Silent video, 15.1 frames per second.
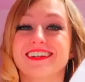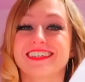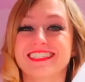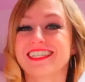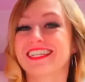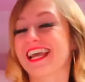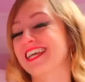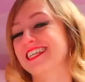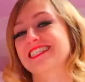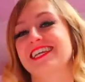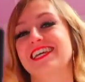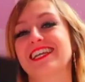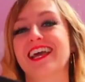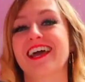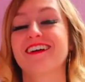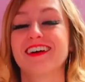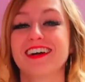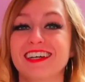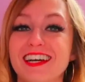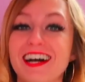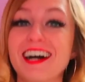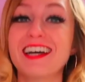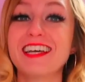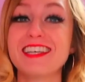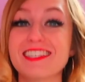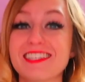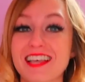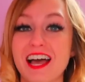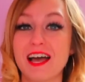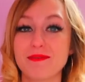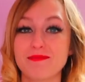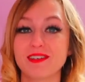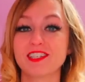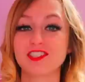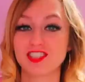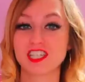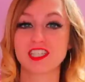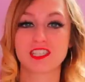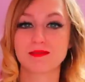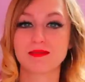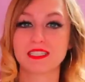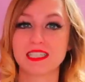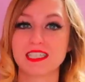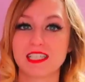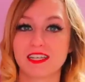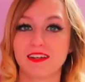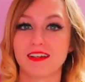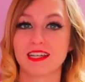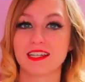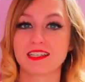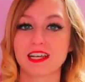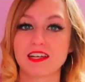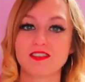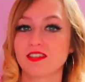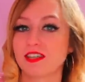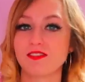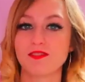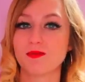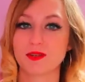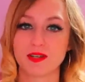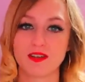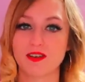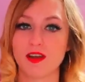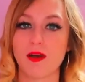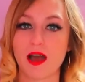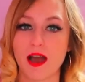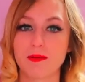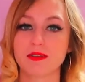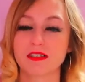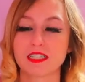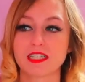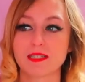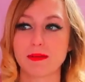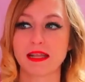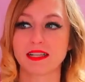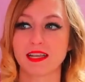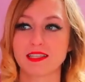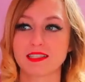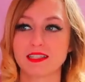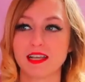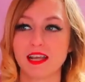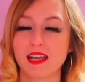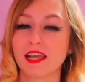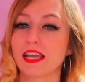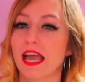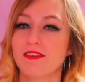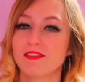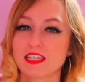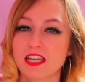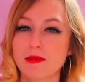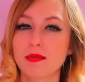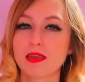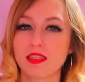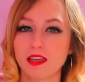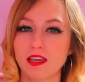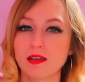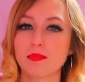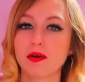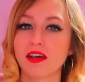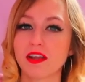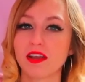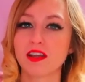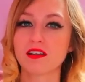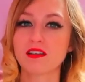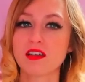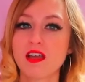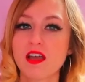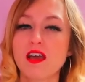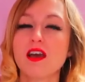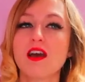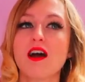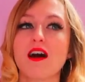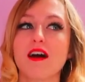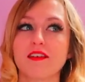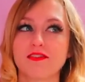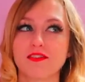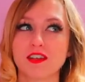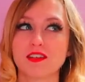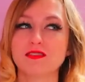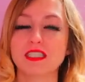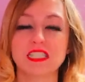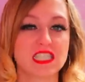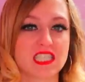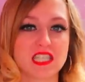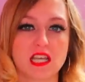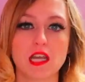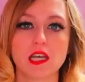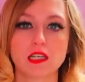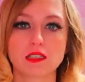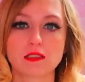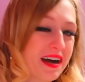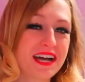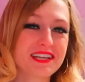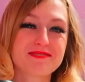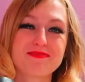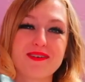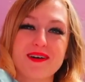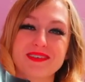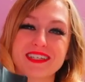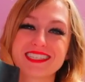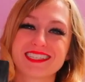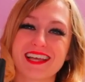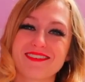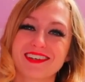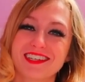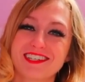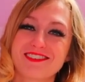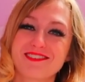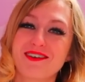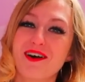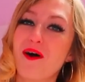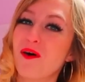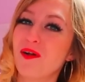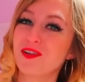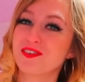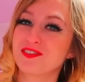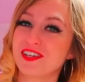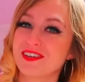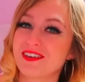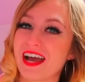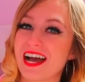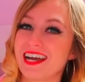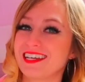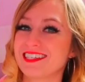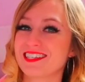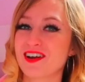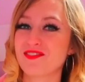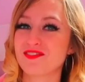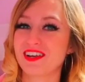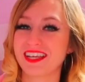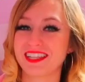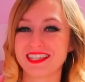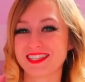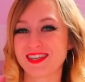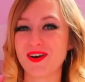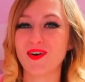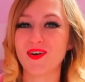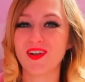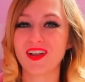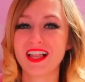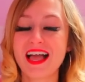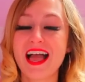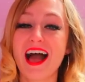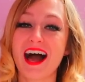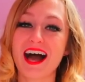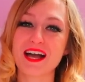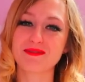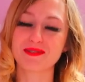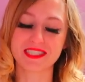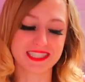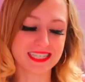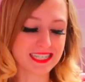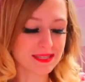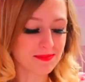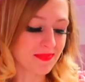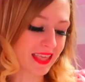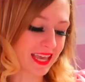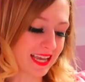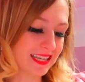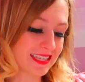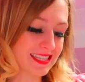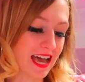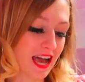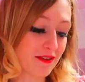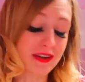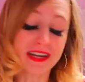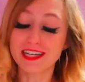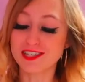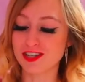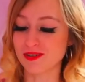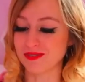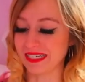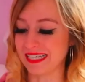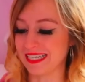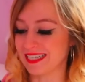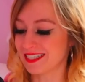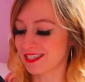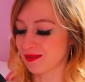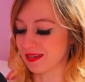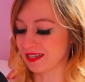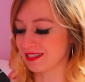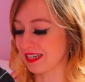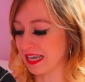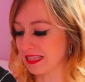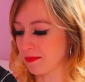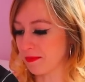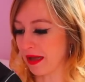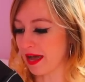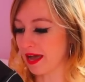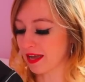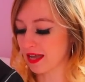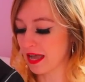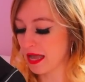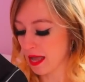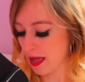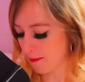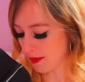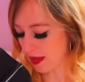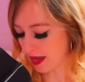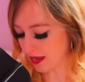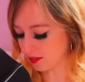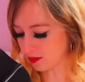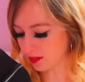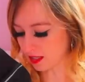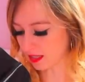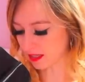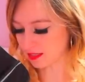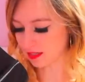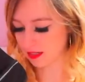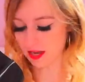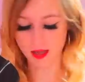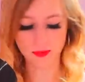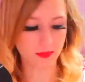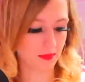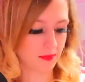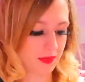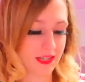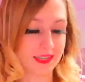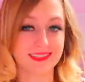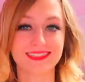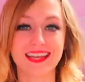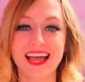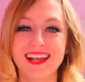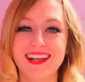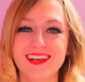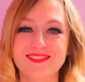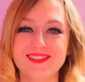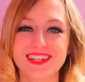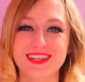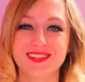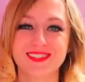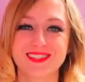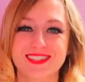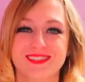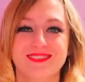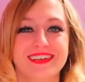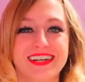it's the next day now, and guys, I'm legitimately serious. I don't even want to know how much I spent yesterday. Like, every time I think about it, I feel really sick. But as promised, I'm going to do a haul for you guys. Hopefully in this haul, I will see some things that I really don't need so I can take them back. But I don't think that's going to happen because I loved it all too